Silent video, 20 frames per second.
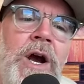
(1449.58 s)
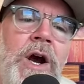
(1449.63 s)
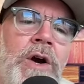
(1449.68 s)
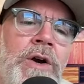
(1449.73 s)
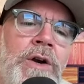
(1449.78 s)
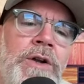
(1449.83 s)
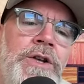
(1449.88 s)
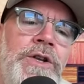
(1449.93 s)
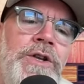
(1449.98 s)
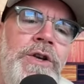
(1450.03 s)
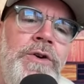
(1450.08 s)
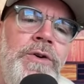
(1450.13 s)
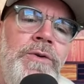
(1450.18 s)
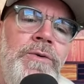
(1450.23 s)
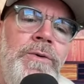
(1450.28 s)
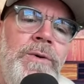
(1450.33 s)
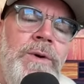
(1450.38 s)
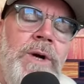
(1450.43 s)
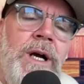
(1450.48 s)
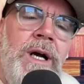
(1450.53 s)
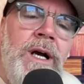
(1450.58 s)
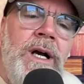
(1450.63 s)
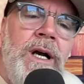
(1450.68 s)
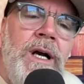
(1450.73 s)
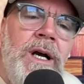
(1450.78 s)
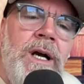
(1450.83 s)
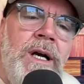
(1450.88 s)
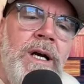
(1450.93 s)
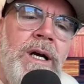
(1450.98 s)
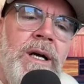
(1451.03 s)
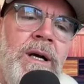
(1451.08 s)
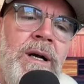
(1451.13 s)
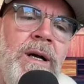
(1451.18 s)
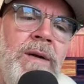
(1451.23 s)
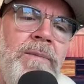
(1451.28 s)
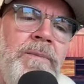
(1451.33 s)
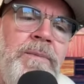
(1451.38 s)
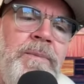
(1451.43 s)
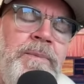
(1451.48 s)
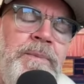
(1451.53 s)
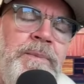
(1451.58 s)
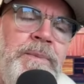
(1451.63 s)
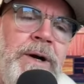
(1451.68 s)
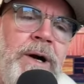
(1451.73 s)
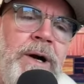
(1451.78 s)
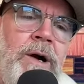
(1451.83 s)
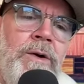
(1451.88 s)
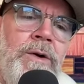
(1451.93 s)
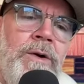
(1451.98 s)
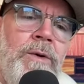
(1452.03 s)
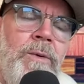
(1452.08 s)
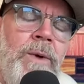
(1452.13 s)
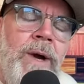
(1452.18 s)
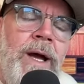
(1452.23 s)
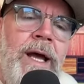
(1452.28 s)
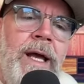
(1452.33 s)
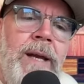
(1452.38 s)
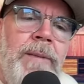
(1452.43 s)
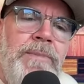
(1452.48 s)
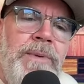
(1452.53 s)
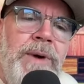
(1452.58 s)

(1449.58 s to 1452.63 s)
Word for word: Are you uh blown away